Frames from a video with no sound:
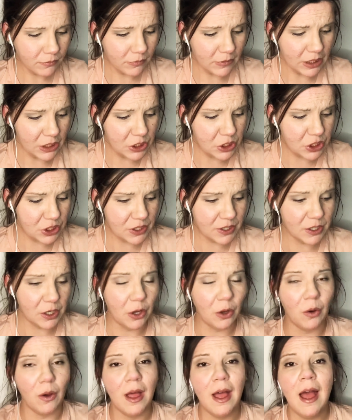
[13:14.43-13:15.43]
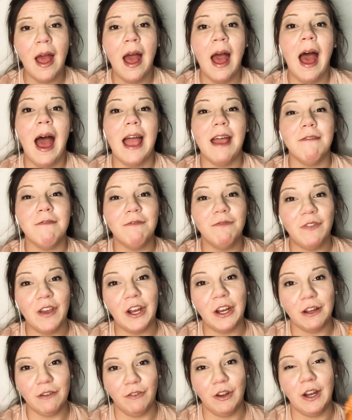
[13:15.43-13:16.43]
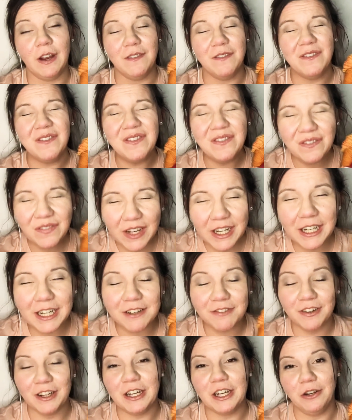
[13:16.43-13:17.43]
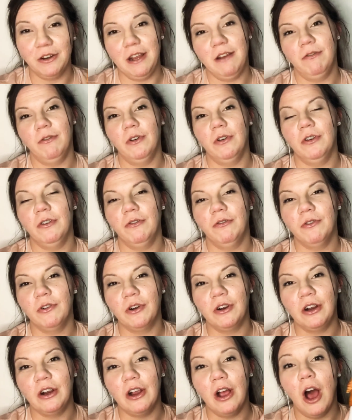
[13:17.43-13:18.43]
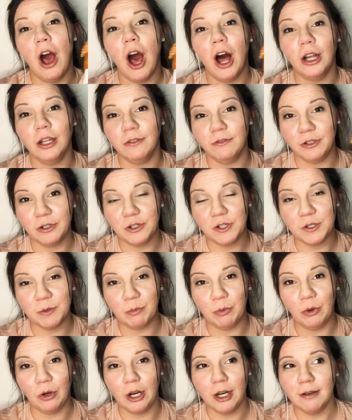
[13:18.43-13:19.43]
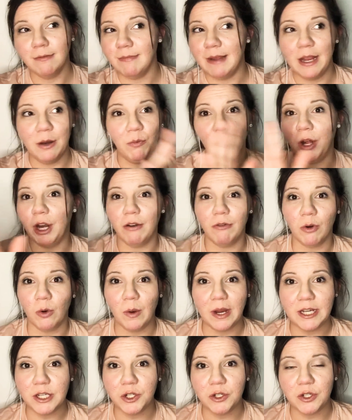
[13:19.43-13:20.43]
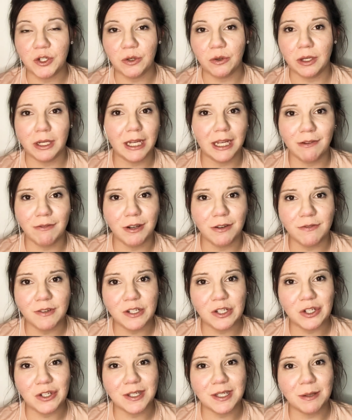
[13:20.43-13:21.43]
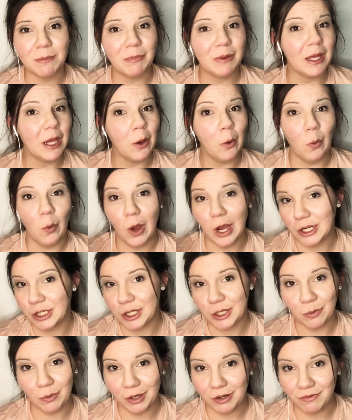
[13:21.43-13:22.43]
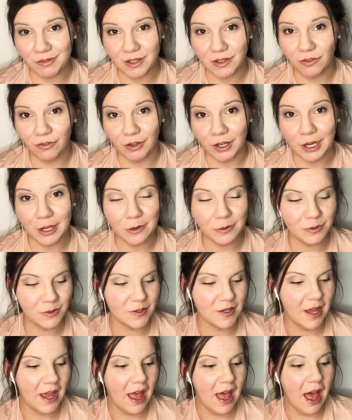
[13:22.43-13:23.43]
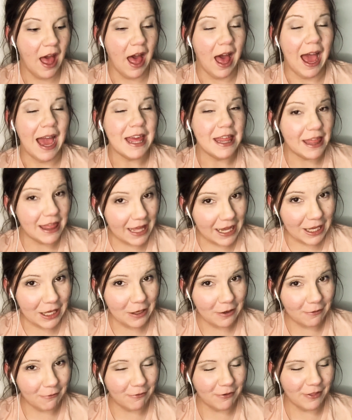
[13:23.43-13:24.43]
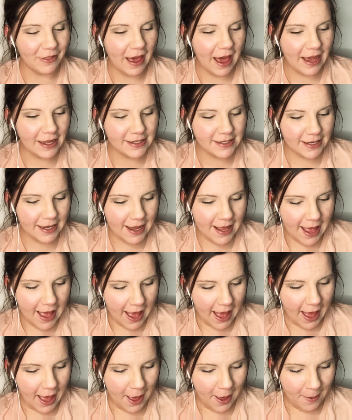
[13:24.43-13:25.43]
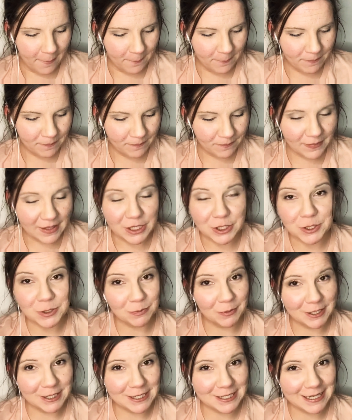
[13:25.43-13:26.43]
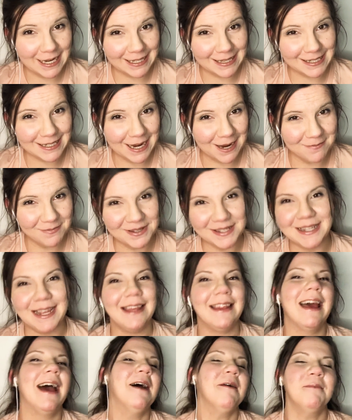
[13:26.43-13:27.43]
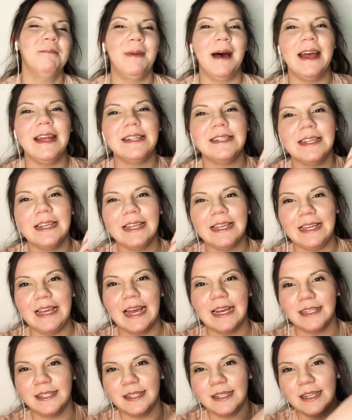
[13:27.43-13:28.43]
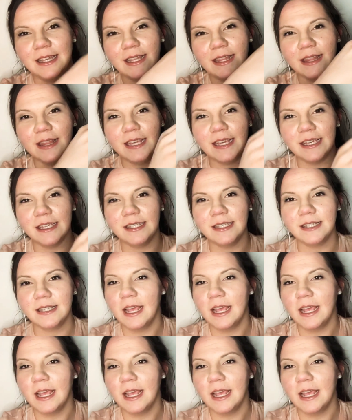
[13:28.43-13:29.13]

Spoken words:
just know I'm very, very, very, very grateful for all of your support in whatever ways you do it. Even if it's just simply watching one of these videos, I thank you for that. I just wanted to take the time to say that. But yes, this